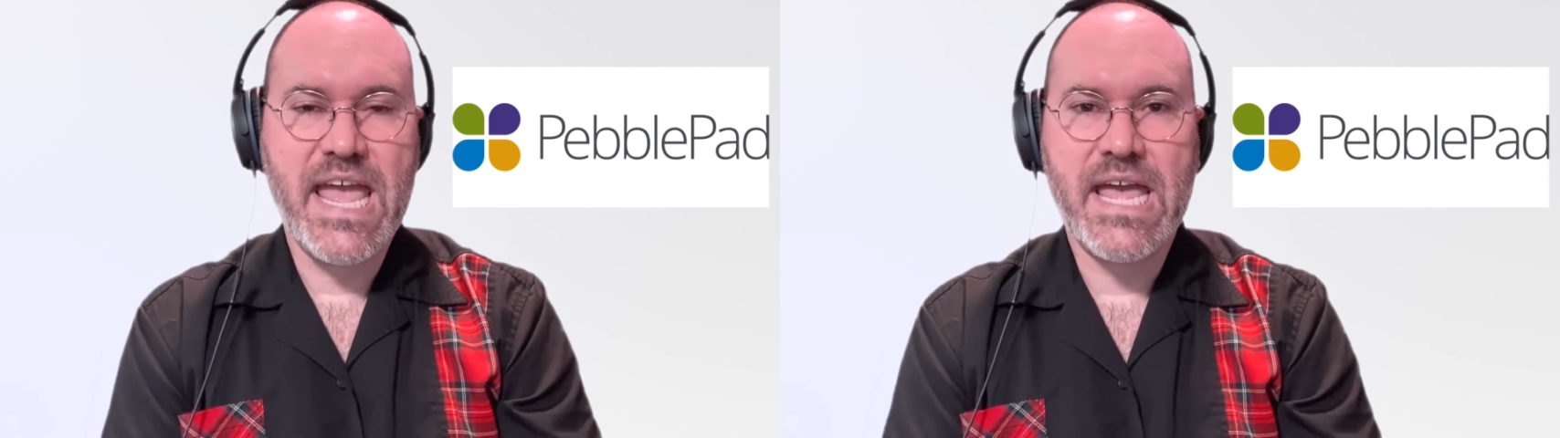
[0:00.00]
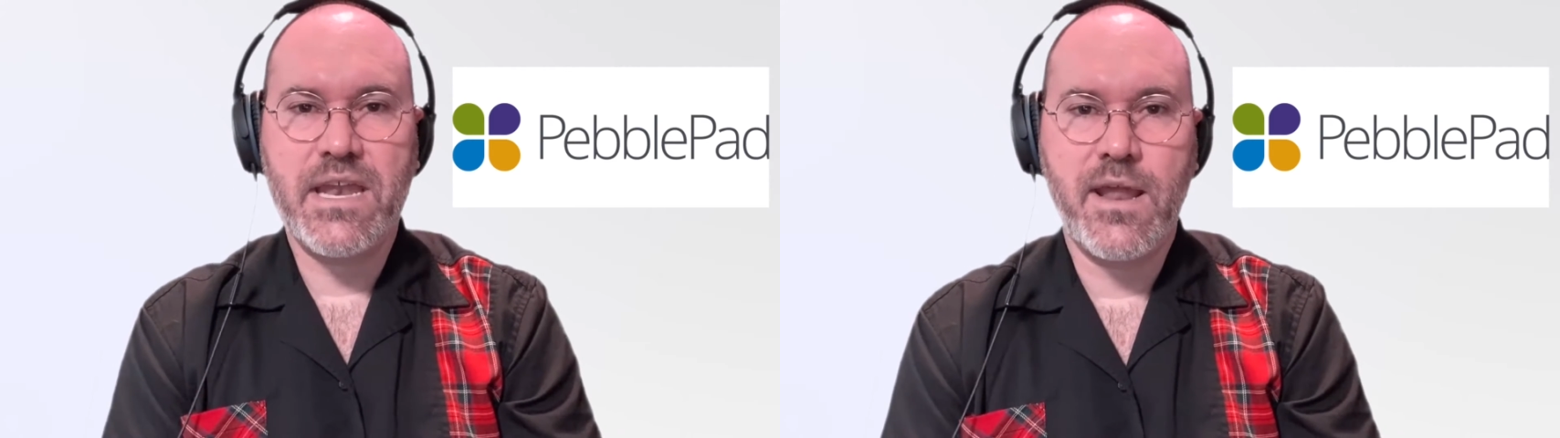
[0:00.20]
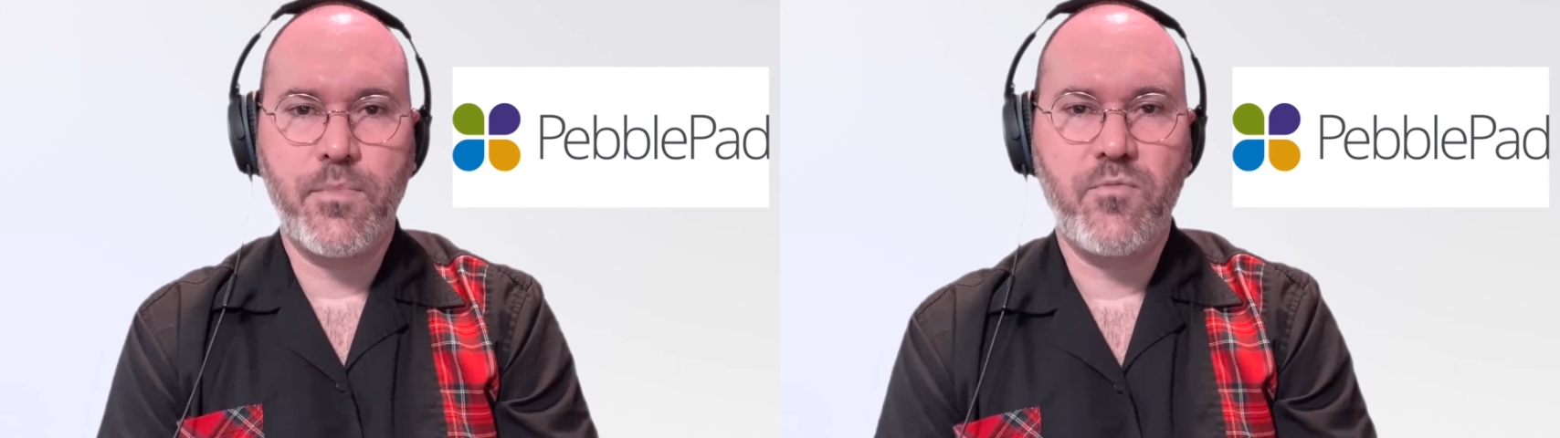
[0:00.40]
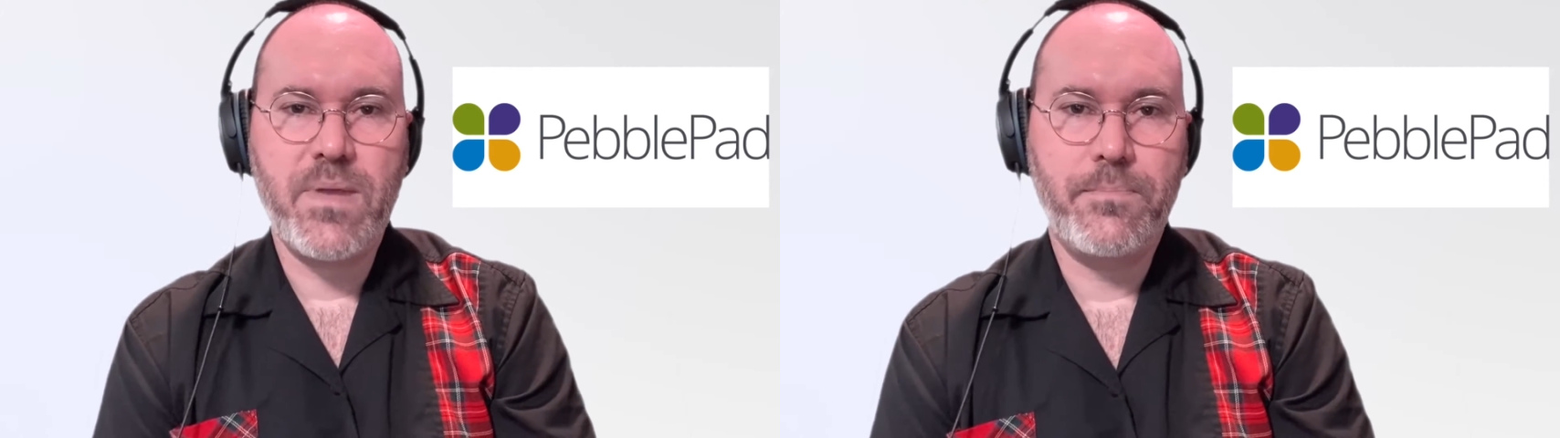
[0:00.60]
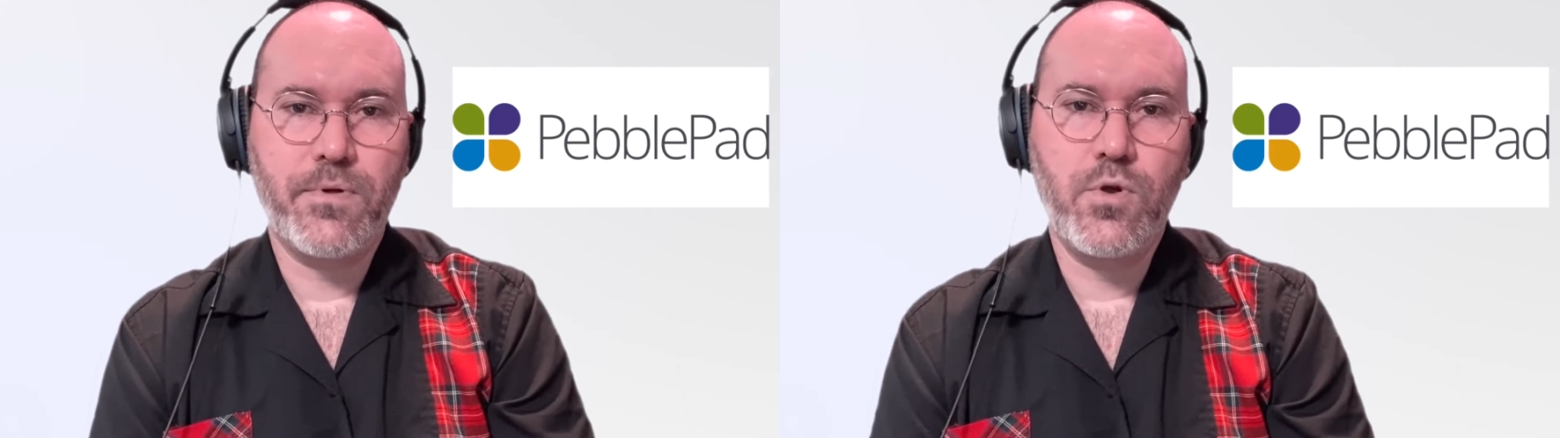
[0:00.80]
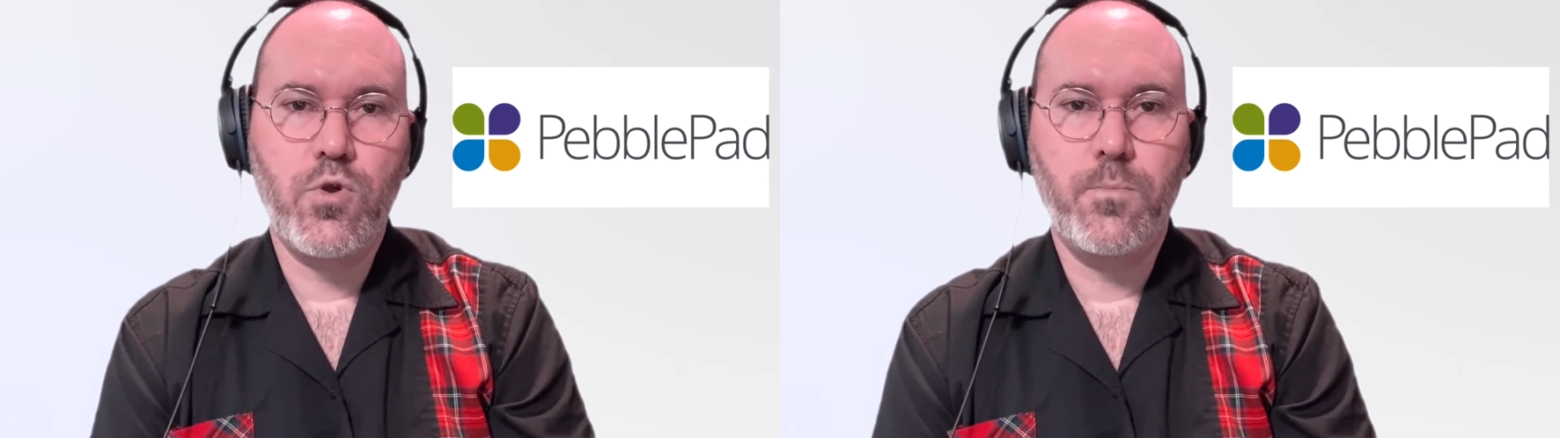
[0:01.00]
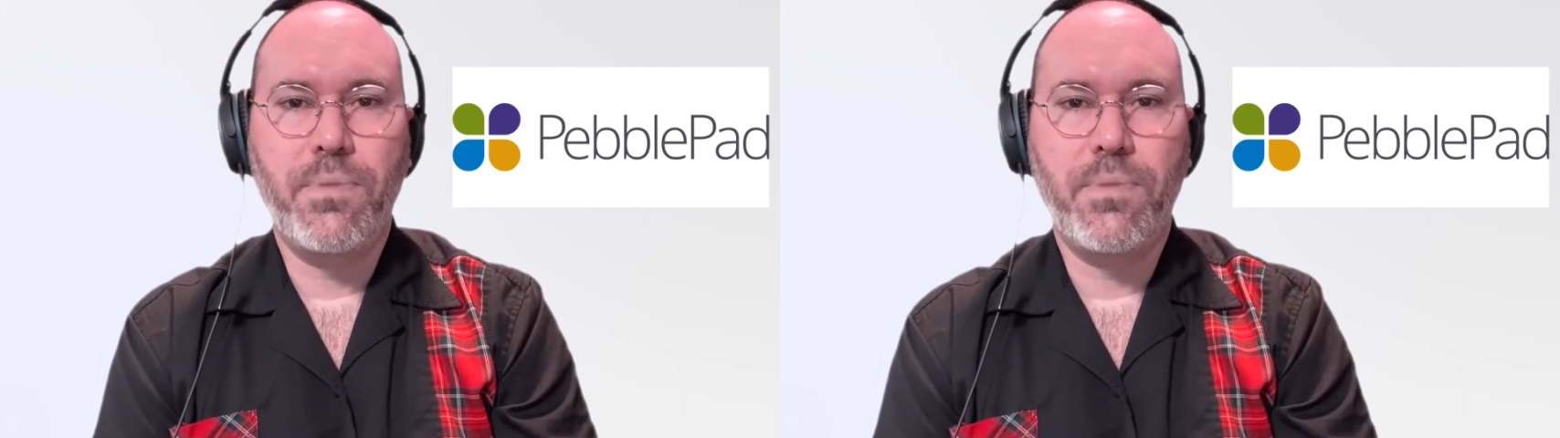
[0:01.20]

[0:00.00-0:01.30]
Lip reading: and a number of people who